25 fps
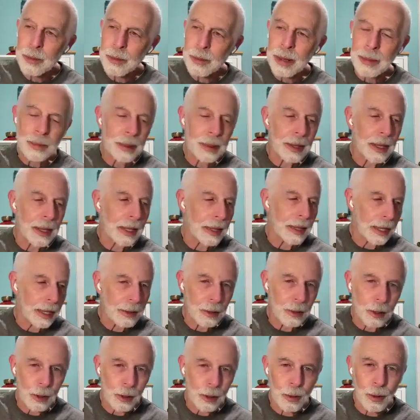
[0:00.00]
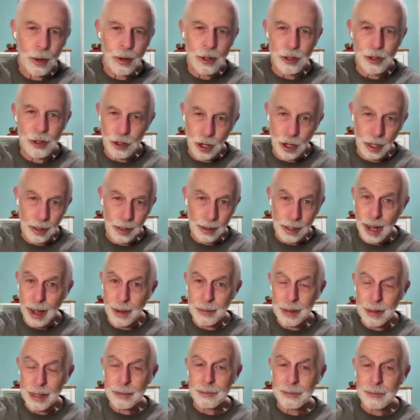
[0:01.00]
One of the people I like to quote is
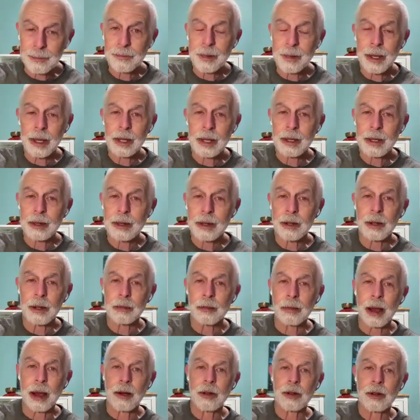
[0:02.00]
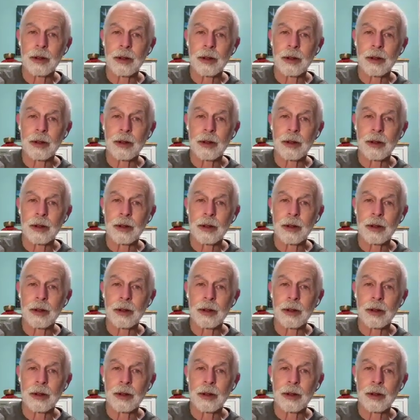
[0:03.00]
John Gottman, good